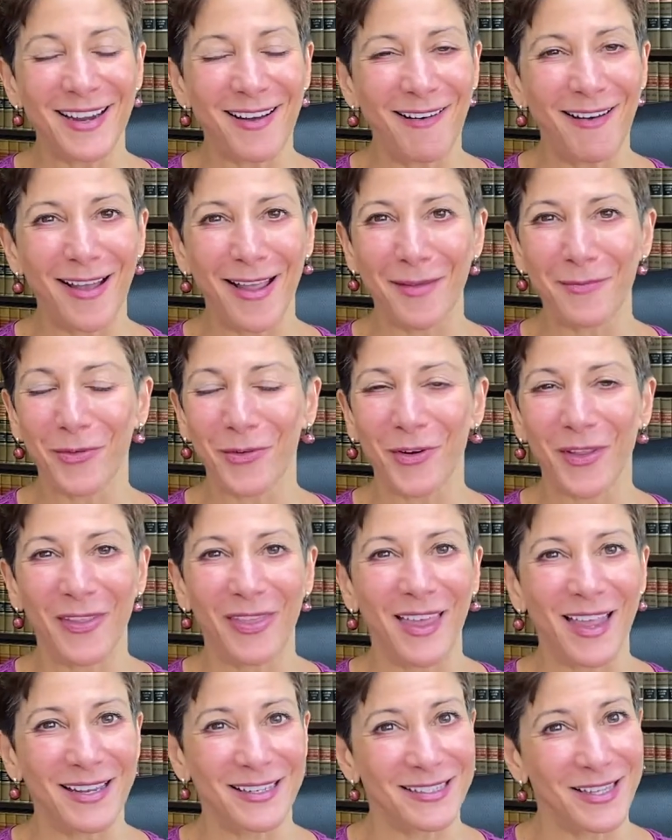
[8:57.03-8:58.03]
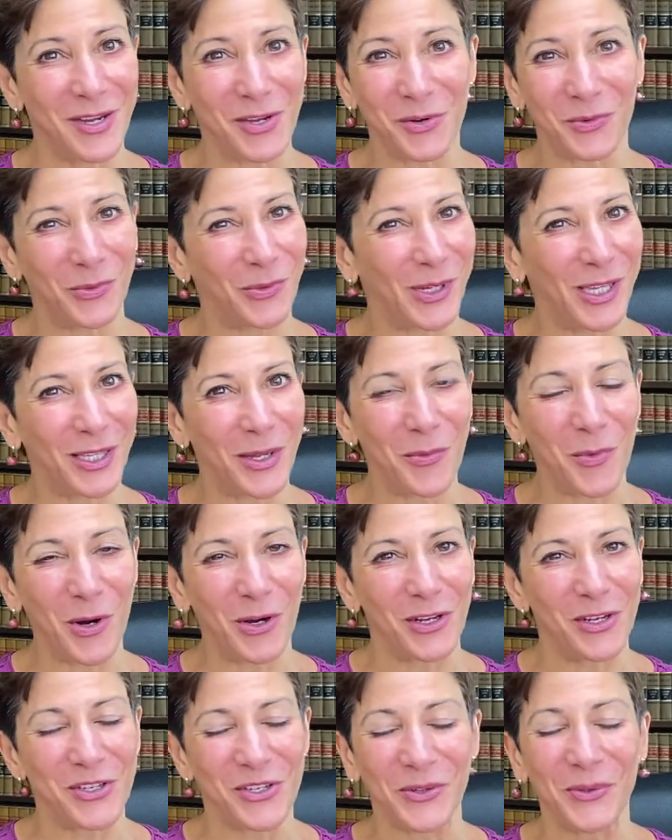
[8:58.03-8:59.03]
time for the things that you really
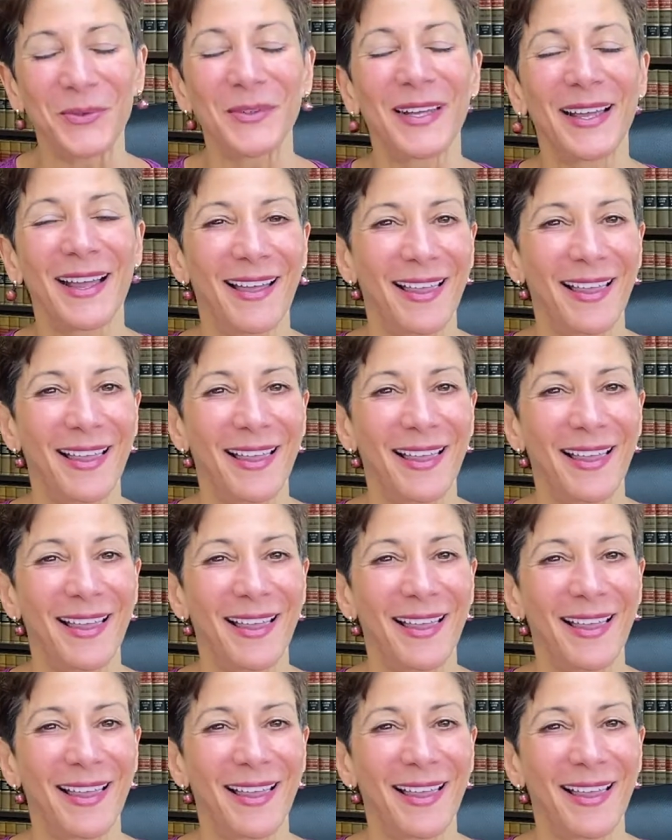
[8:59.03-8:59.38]
want to do.